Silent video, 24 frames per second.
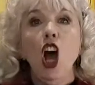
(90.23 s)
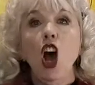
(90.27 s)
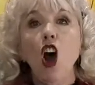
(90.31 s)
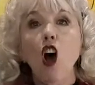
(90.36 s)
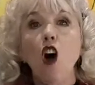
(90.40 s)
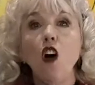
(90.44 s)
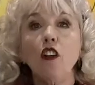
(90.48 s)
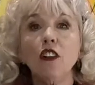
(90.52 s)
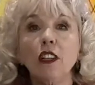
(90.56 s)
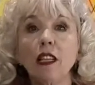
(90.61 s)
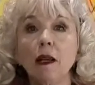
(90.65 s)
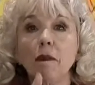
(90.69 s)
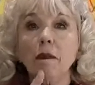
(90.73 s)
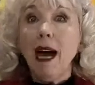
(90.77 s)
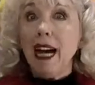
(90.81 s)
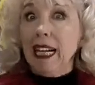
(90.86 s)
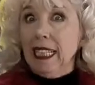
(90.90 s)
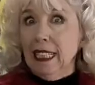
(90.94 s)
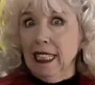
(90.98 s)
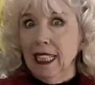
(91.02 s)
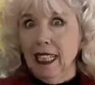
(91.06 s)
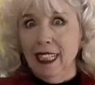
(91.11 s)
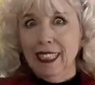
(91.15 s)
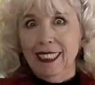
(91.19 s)
on your
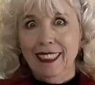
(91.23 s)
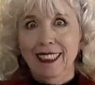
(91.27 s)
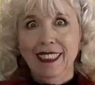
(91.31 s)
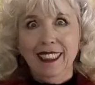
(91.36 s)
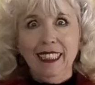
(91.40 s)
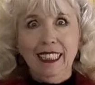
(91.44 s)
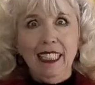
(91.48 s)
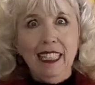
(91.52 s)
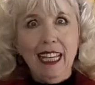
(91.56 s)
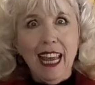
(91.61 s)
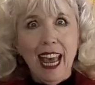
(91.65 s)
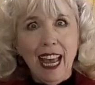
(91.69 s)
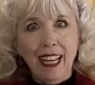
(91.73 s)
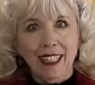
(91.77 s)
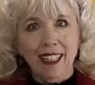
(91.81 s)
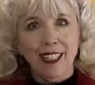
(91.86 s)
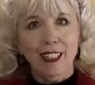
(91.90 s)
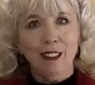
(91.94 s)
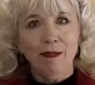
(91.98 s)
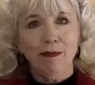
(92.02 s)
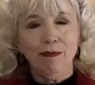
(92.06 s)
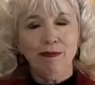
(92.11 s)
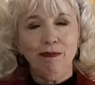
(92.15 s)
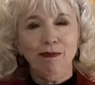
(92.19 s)
bucket list
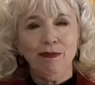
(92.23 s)
yet?